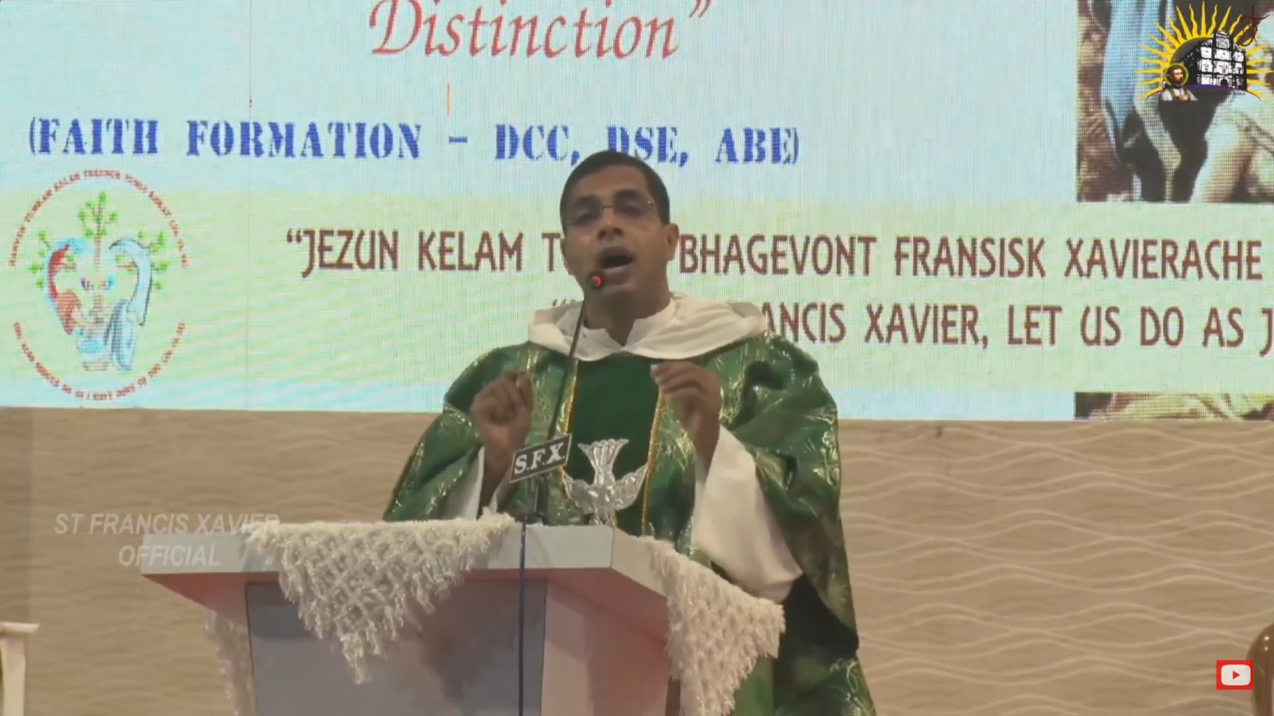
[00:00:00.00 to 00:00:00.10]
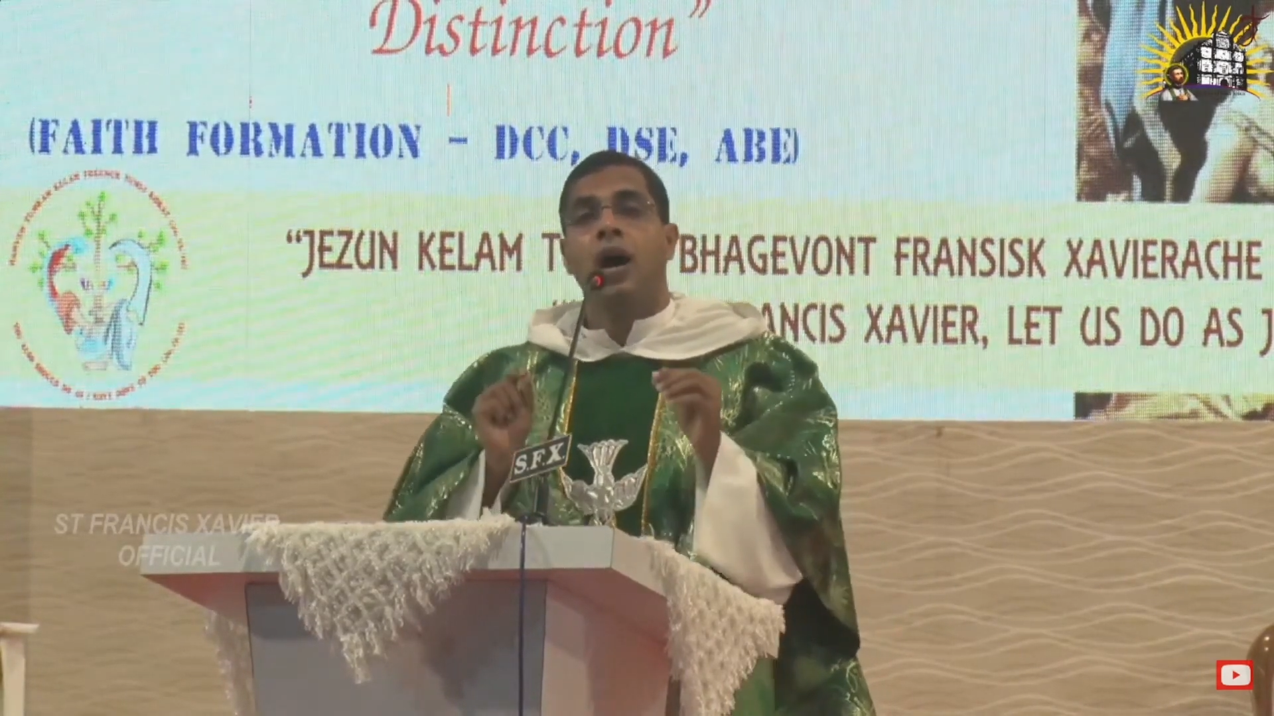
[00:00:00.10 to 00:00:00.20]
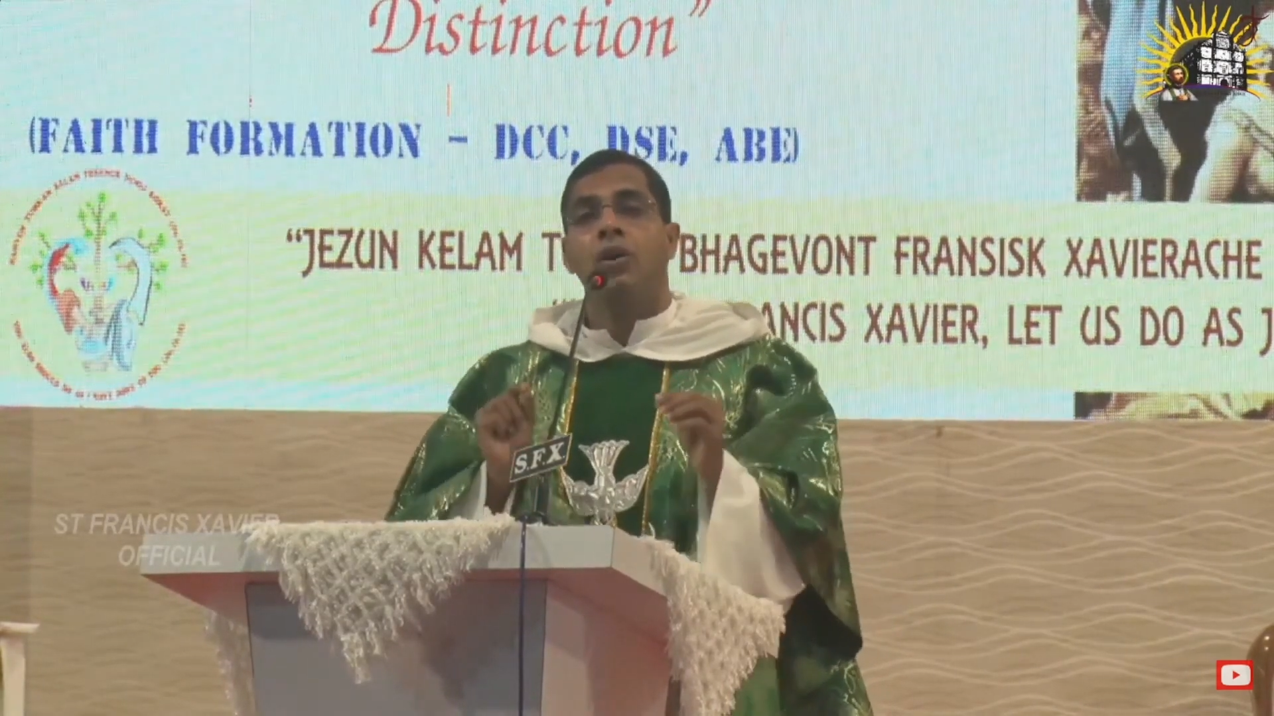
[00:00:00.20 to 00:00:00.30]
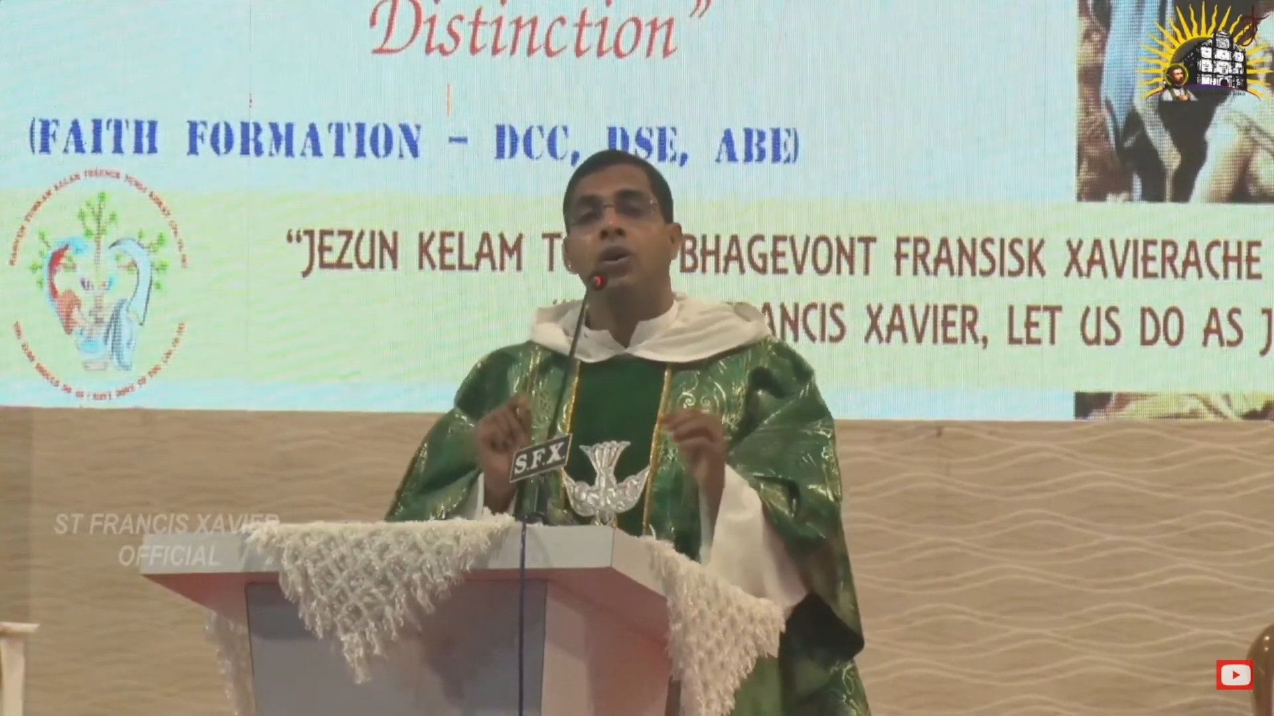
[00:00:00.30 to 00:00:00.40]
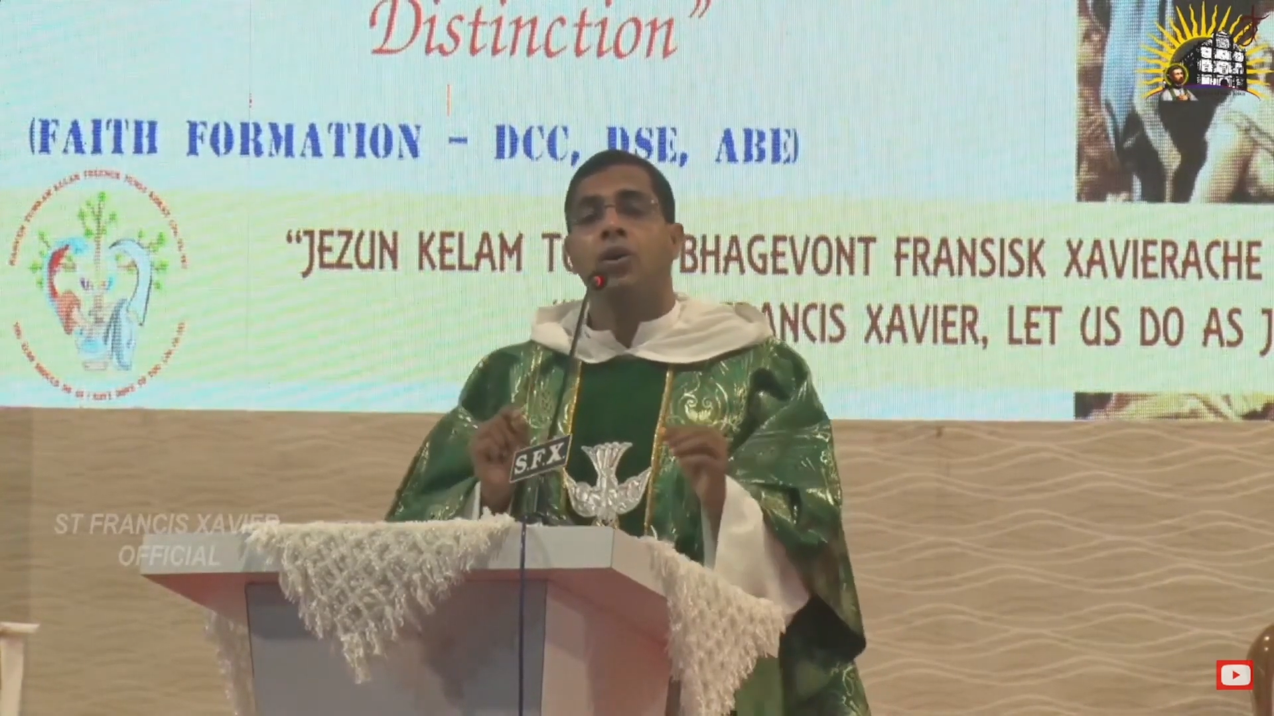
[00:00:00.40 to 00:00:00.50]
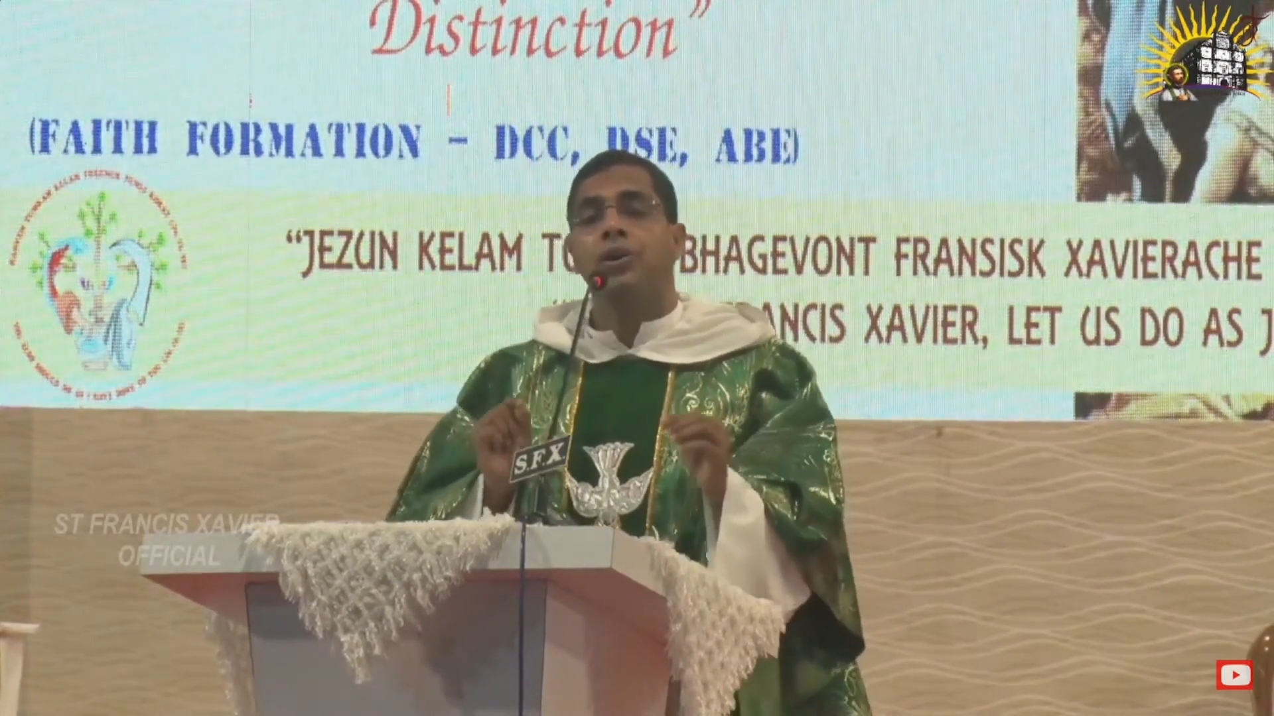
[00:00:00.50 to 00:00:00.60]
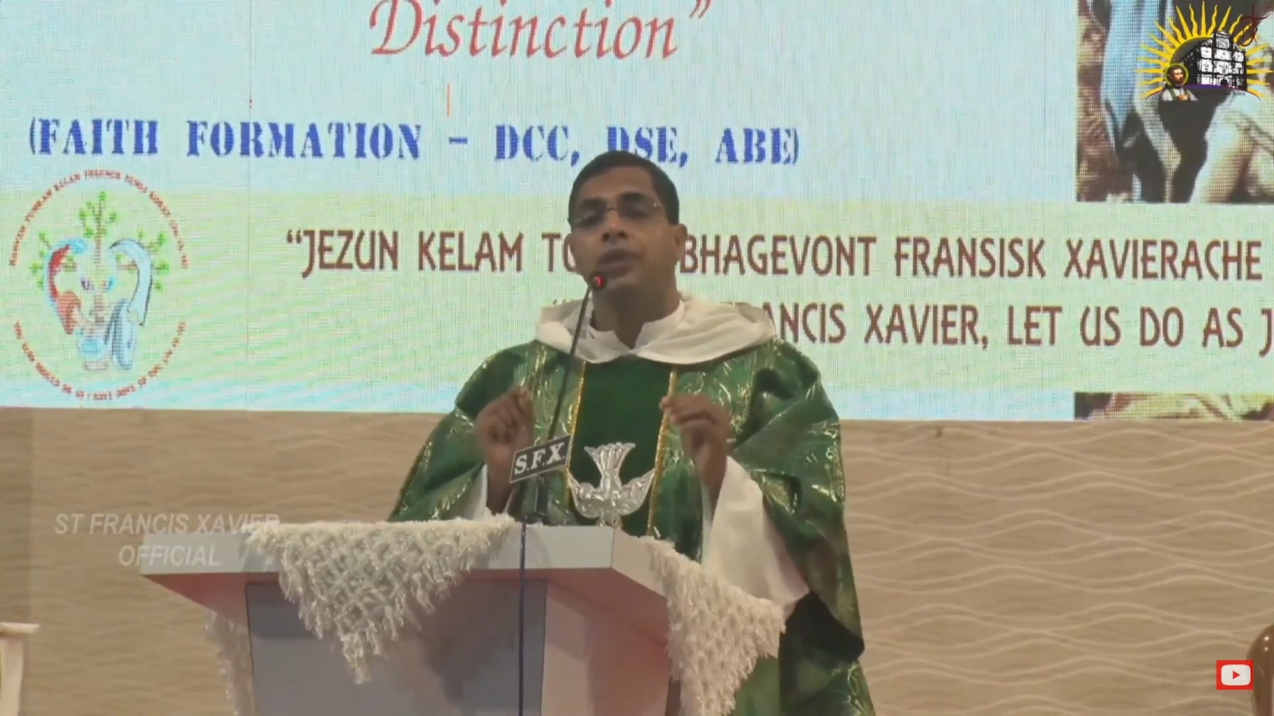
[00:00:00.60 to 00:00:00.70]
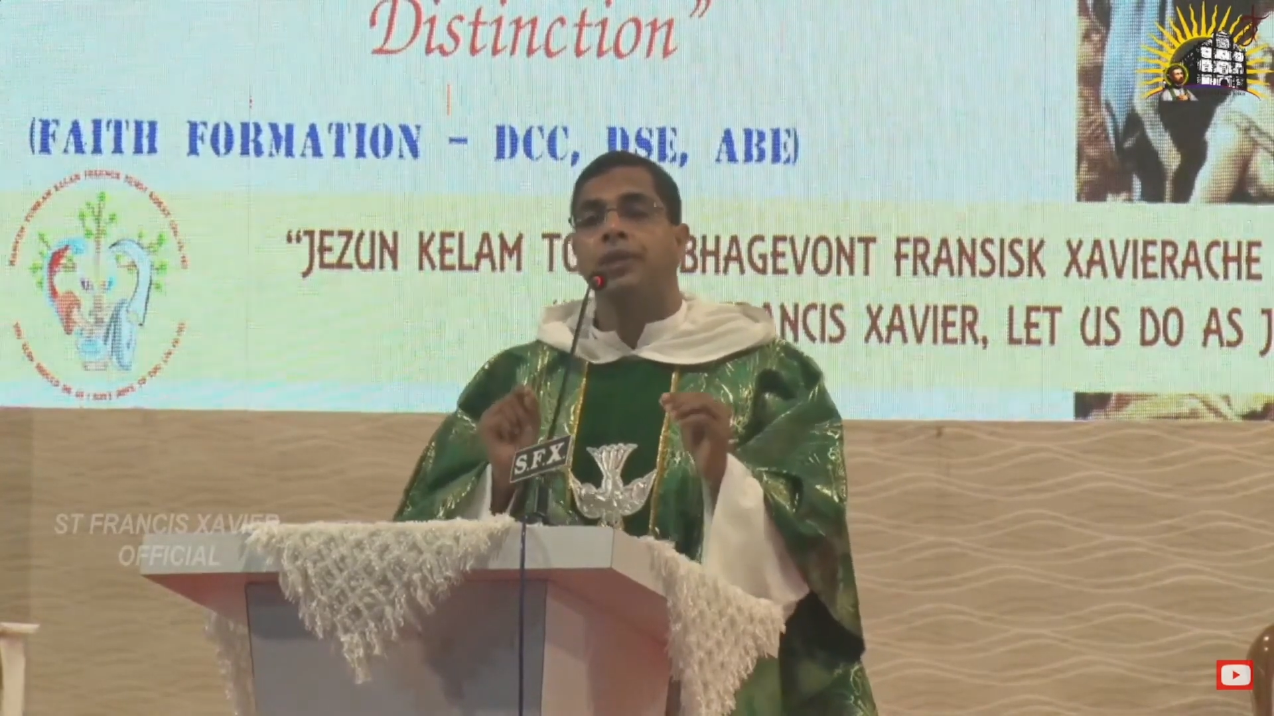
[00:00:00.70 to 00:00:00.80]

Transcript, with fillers: our Lord